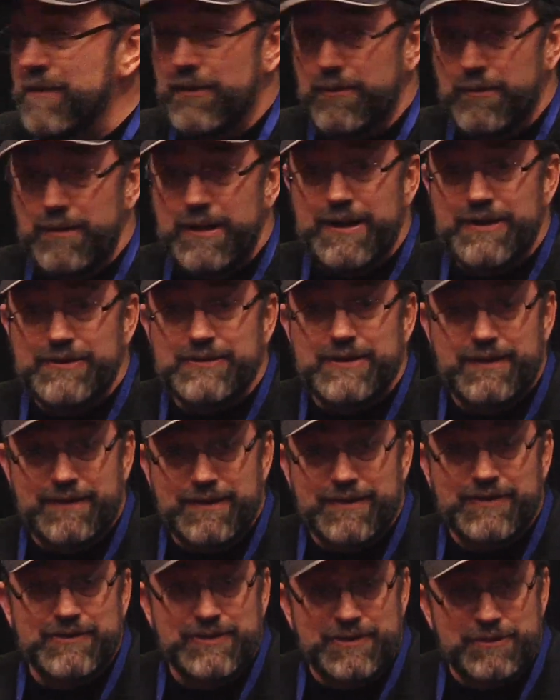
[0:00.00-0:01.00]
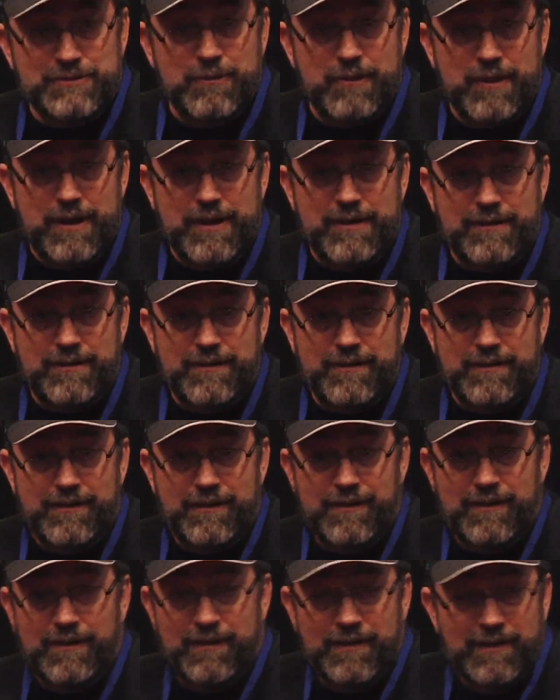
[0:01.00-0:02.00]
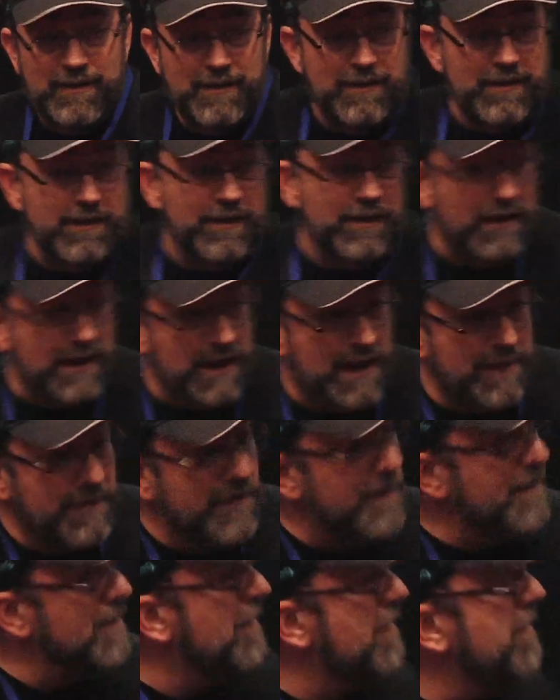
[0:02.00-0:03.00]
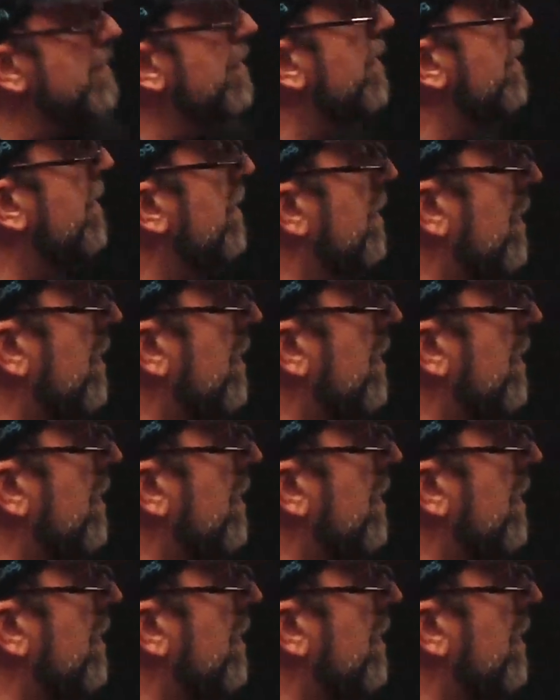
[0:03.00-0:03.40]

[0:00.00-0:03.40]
agrees that this is right. And then